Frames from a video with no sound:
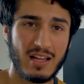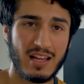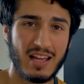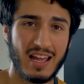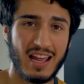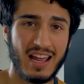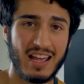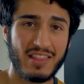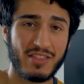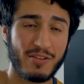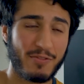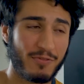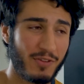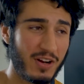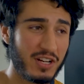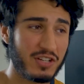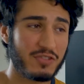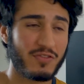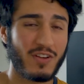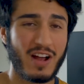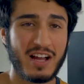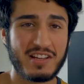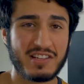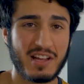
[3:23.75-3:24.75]
and the French
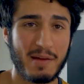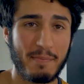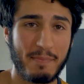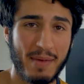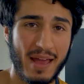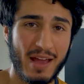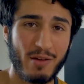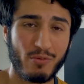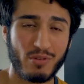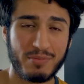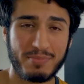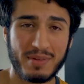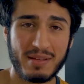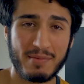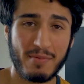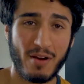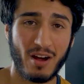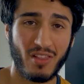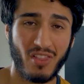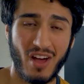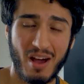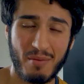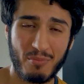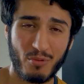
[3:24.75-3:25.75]
fries, I bet, would be
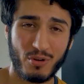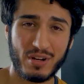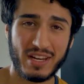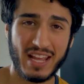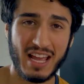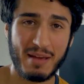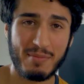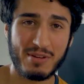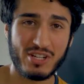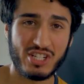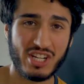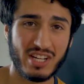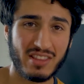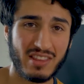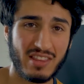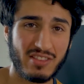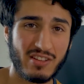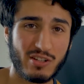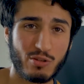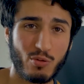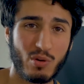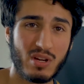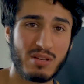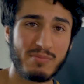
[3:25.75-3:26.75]
a lot more damaging than
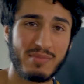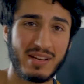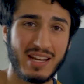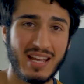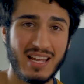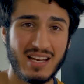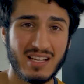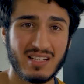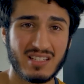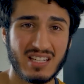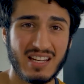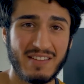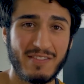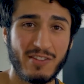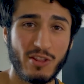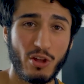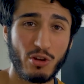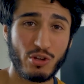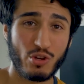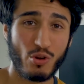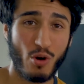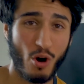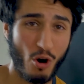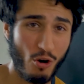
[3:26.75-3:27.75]
the 20 bananas. Even though
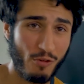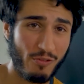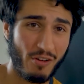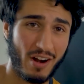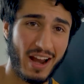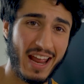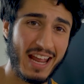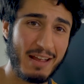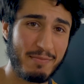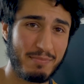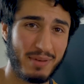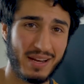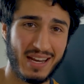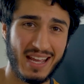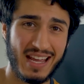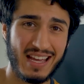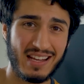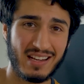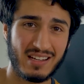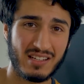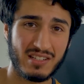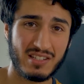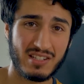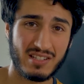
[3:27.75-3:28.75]
you overate
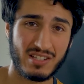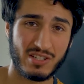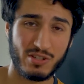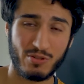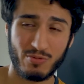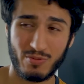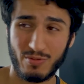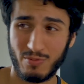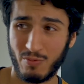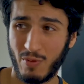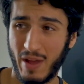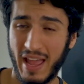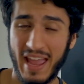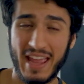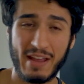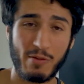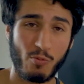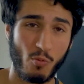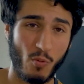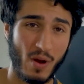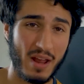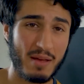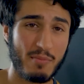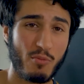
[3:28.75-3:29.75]
bananas, you ate
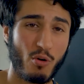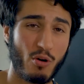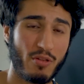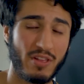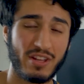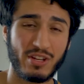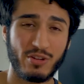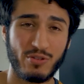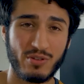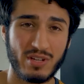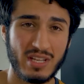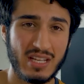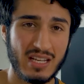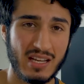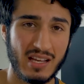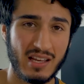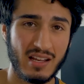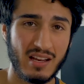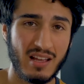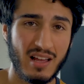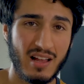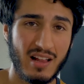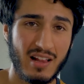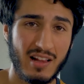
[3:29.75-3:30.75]
way more than you
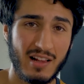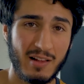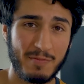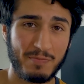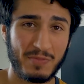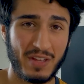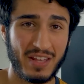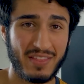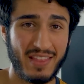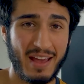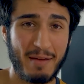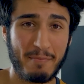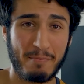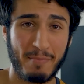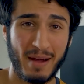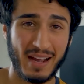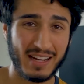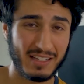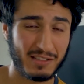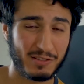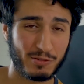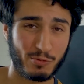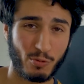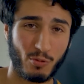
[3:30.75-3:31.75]
needed, and that
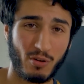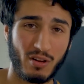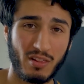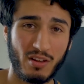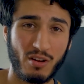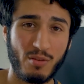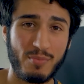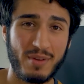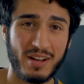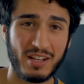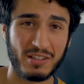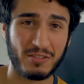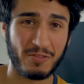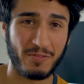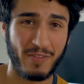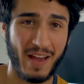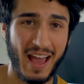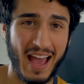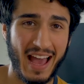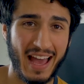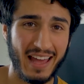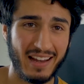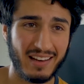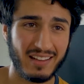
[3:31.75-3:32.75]
might store a little bit as
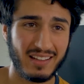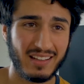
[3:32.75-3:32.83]
fat.